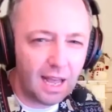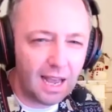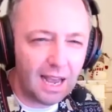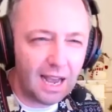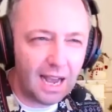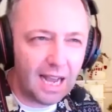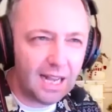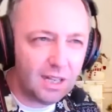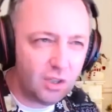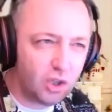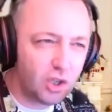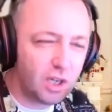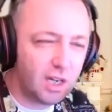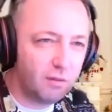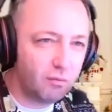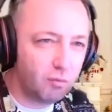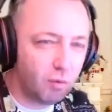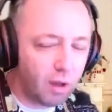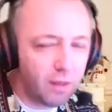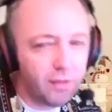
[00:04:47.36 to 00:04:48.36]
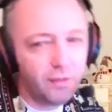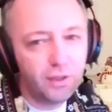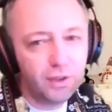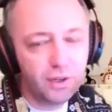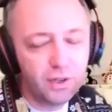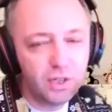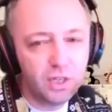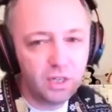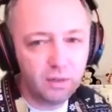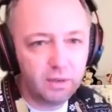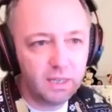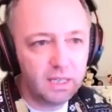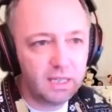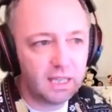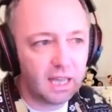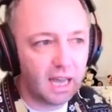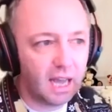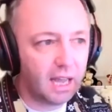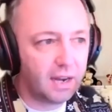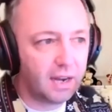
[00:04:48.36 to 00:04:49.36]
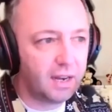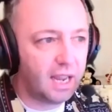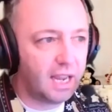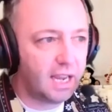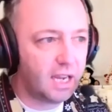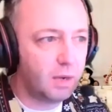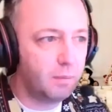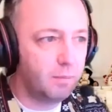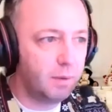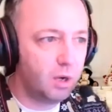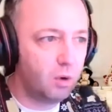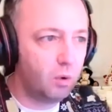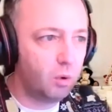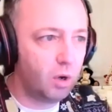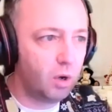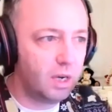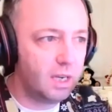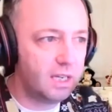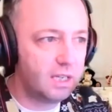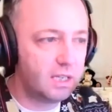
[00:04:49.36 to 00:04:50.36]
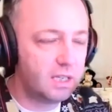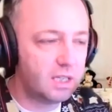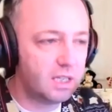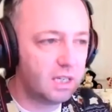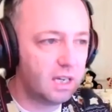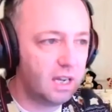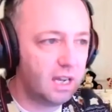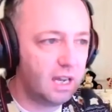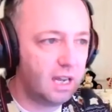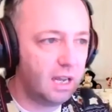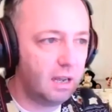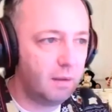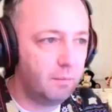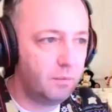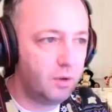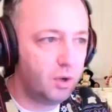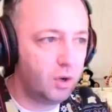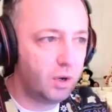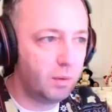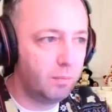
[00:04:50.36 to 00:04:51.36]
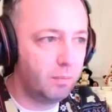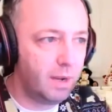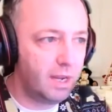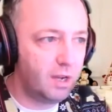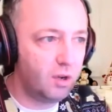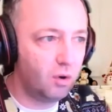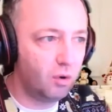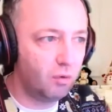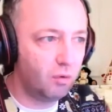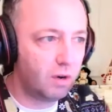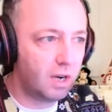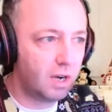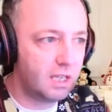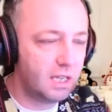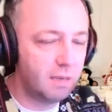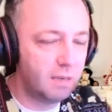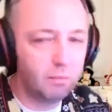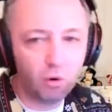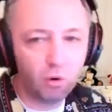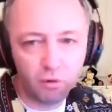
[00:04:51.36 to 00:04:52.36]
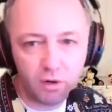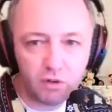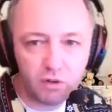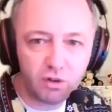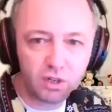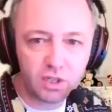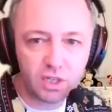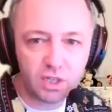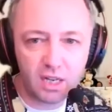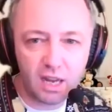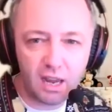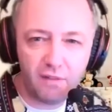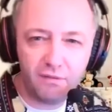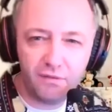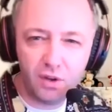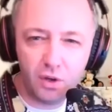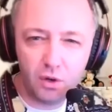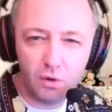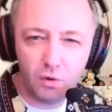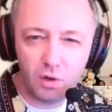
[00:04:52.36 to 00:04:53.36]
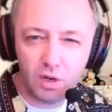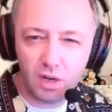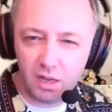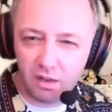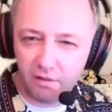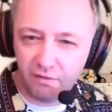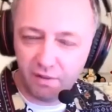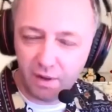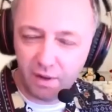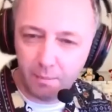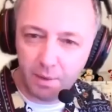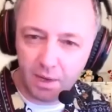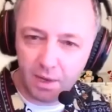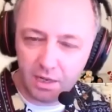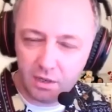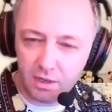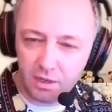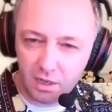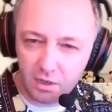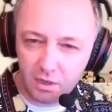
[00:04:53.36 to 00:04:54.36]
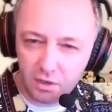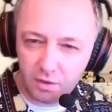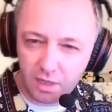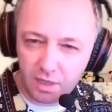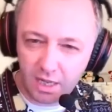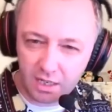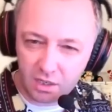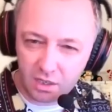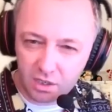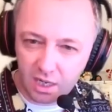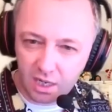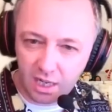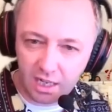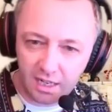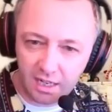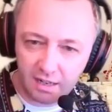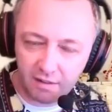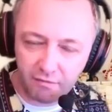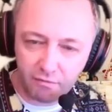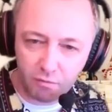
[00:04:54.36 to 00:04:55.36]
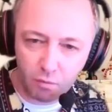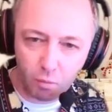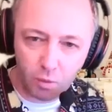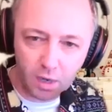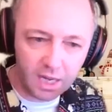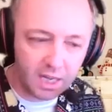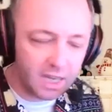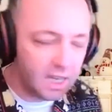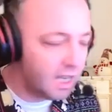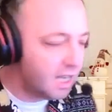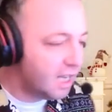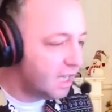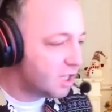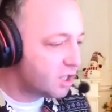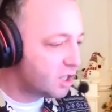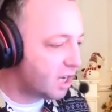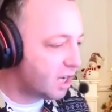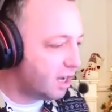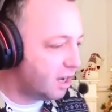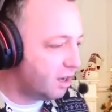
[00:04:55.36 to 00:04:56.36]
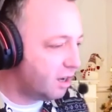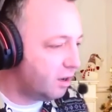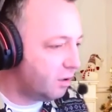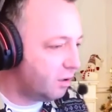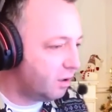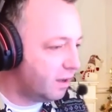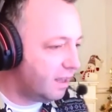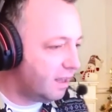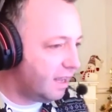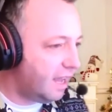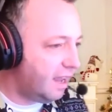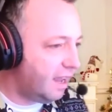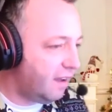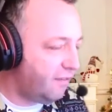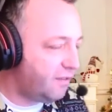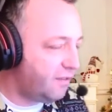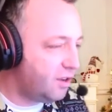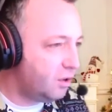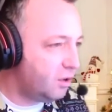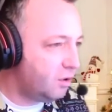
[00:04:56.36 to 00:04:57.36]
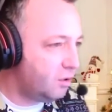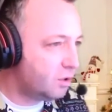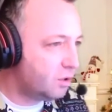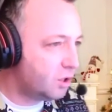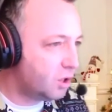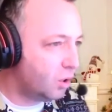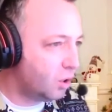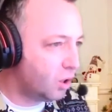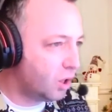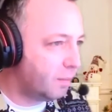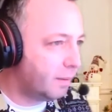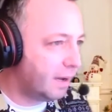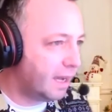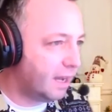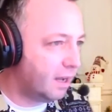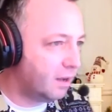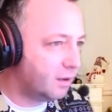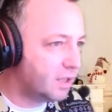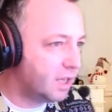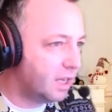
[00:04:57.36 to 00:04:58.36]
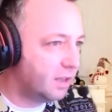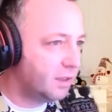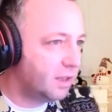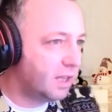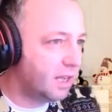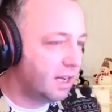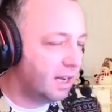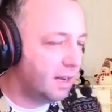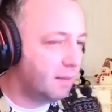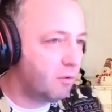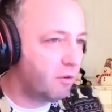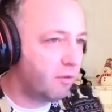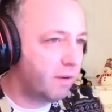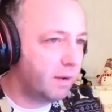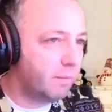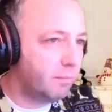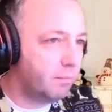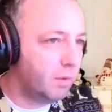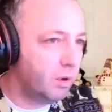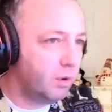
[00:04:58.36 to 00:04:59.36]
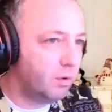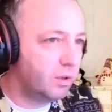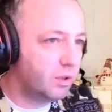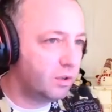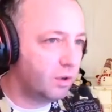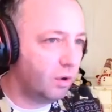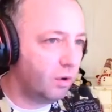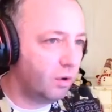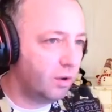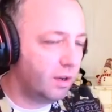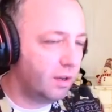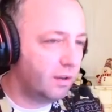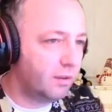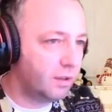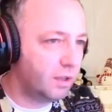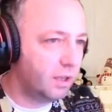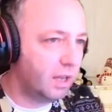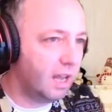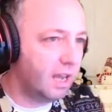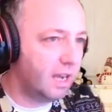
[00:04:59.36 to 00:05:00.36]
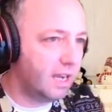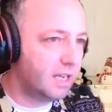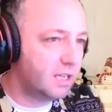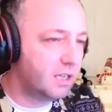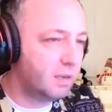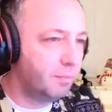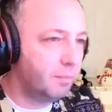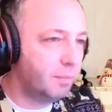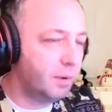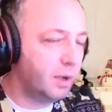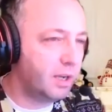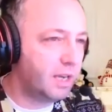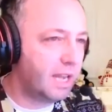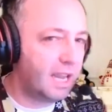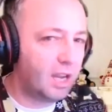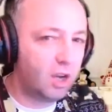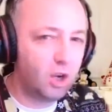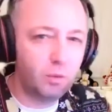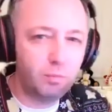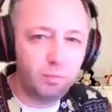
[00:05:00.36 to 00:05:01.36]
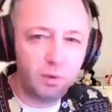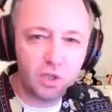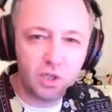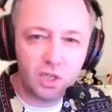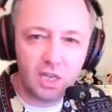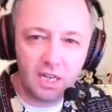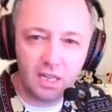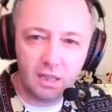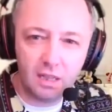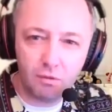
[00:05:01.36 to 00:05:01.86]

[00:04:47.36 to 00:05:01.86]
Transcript: actually, rather than doing that, it can be quite, you can make your writing more interesting if you kind of flip it and do that in a slightly different way. So if you talk about the glimmering moon or light, but it could be seen